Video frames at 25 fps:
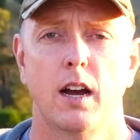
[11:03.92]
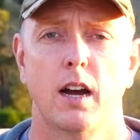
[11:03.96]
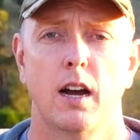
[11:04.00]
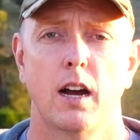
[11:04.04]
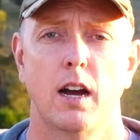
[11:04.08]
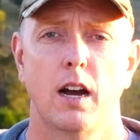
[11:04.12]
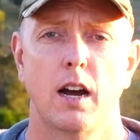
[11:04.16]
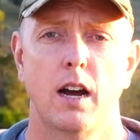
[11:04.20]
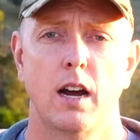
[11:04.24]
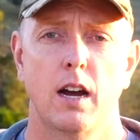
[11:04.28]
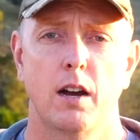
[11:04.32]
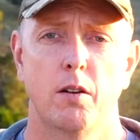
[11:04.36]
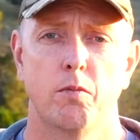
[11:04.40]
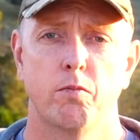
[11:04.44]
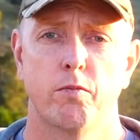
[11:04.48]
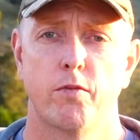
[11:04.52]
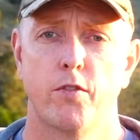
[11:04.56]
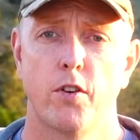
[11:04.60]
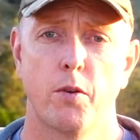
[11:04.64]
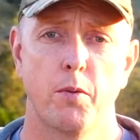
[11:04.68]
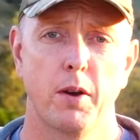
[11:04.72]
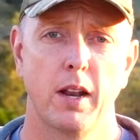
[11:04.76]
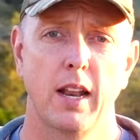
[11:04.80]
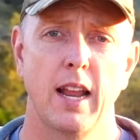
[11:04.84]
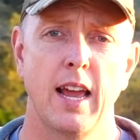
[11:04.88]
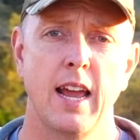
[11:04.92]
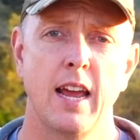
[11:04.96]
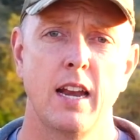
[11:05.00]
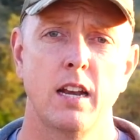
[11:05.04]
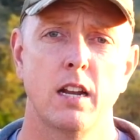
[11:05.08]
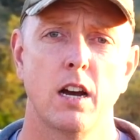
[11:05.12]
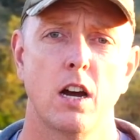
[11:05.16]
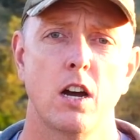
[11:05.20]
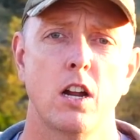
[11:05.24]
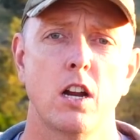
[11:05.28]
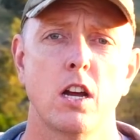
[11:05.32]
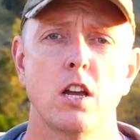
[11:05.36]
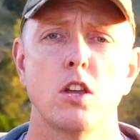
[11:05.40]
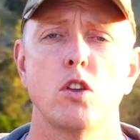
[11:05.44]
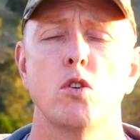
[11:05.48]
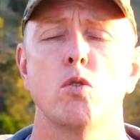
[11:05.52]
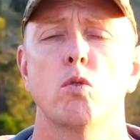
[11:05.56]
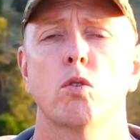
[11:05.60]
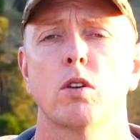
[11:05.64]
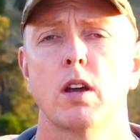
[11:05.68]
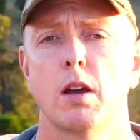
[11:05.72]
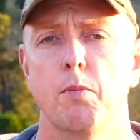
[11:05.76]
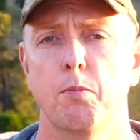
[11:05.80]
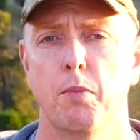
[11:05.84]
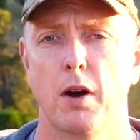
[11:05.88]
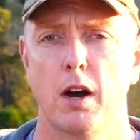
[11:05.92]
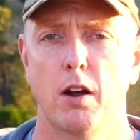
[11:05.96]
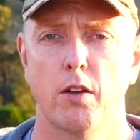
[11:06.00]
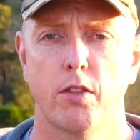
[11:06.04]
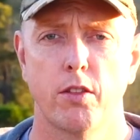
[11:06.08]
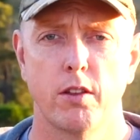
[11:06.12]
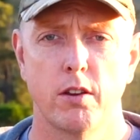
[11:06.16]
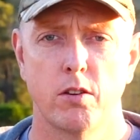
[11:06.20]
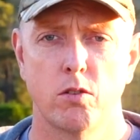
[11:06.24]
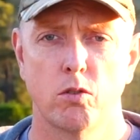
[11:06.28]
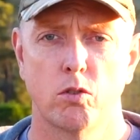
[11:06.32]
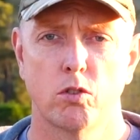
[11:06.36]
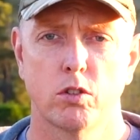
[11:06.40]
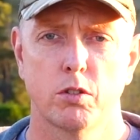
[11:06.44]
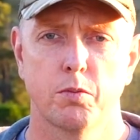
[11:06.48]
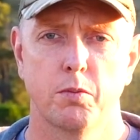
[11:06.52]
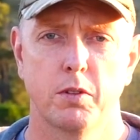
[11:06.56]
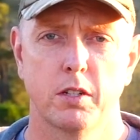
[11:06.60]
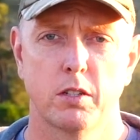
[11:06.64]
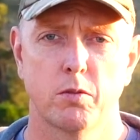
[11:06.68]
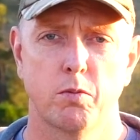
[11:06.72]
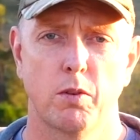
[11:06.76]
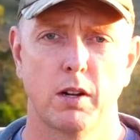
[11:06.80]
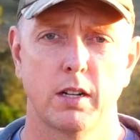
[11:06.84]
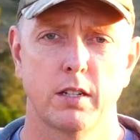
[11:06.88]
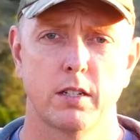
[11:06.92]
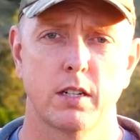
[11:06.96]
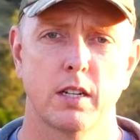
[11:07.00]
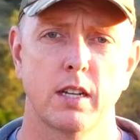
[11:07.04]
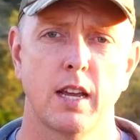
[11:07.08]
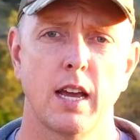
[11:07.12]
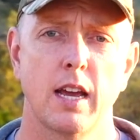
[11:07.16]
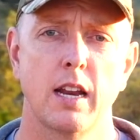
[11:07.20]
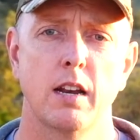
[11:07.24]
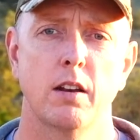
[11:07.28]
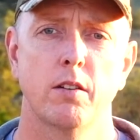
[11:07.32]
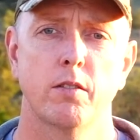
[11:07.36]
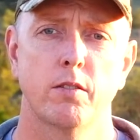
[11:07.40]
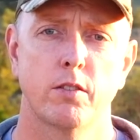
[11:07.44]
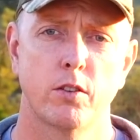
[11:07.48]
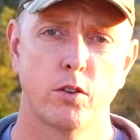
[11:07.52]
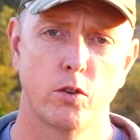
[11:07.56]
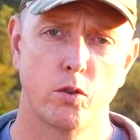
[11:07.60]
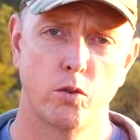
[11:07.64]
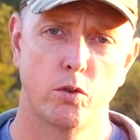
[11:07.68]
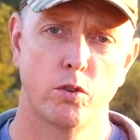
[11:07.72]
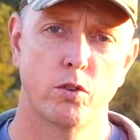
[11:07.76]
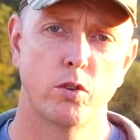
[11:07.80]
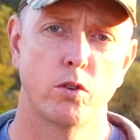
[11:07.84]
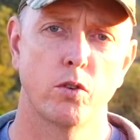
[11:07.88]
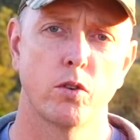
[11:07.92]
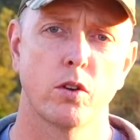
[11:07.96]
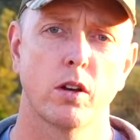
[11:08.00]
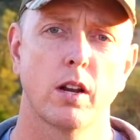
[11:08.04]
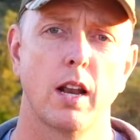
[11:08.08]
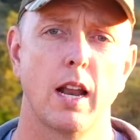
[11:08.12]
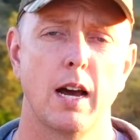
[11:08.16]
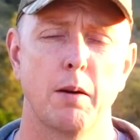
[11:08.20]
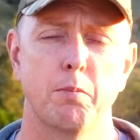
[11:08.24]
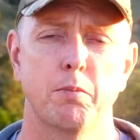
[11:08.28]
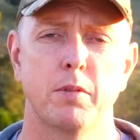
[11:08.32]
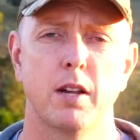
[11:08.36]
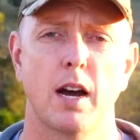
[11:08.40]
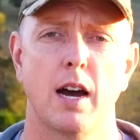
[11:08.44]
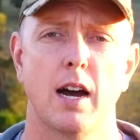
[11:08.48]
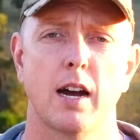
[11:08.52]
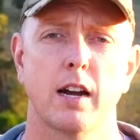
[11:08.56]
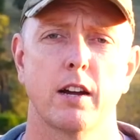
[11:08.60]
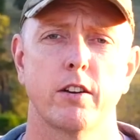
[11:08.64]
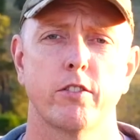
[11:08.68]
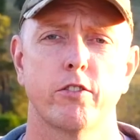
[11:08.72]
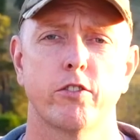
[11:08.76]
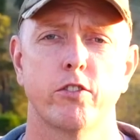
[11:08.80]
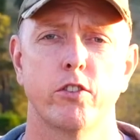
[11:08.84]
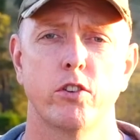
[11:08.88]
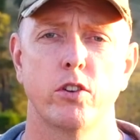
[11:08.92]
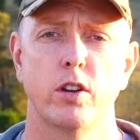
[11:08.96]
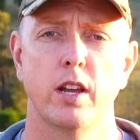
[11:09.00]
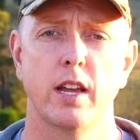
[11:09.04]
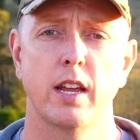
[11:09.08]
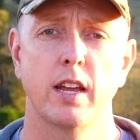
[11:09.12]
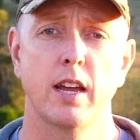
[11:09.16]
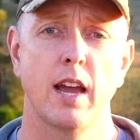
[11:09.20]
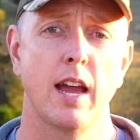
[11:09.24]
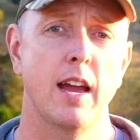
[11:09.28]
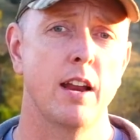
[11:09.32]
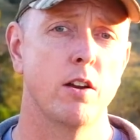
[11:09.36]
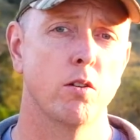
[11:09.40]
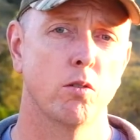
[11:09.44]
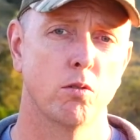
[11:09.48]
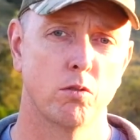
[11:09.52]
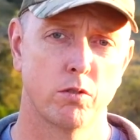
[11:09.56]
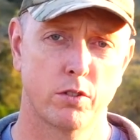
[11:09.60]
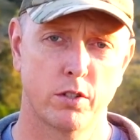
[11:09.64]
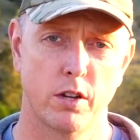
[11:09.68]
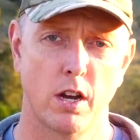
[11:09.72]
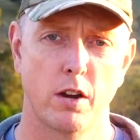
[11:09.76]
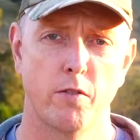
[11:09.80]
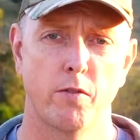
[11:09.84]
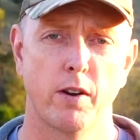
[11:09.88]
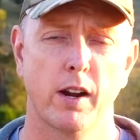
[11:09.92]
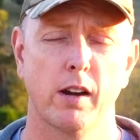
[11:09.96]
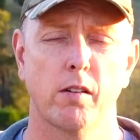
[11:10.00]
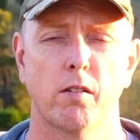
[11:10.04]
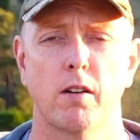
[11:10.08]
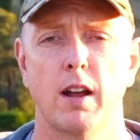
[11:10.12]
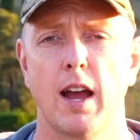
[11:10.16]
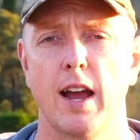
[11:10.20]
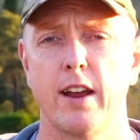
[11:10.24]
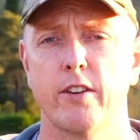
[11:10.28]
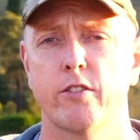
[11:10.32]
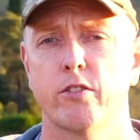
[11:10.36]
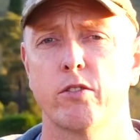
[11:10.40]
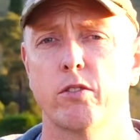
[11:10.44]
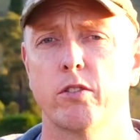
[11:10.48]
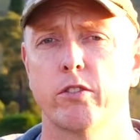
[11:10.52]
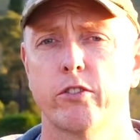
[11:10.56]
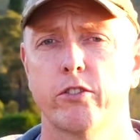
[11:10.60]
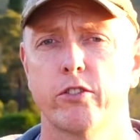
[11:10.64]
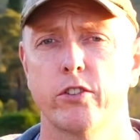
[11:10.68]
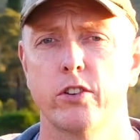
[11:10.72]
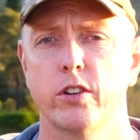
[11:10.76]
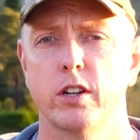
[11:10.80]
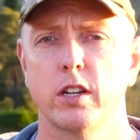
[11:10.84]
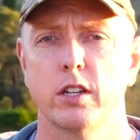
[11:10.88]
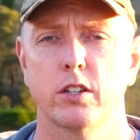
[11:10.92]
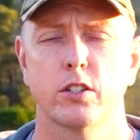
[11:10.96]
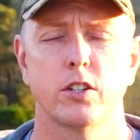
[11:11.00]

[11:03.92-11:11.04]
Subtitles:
from a landowner, you'll get both endorsements once again to do club target shooting and also recreational shooting.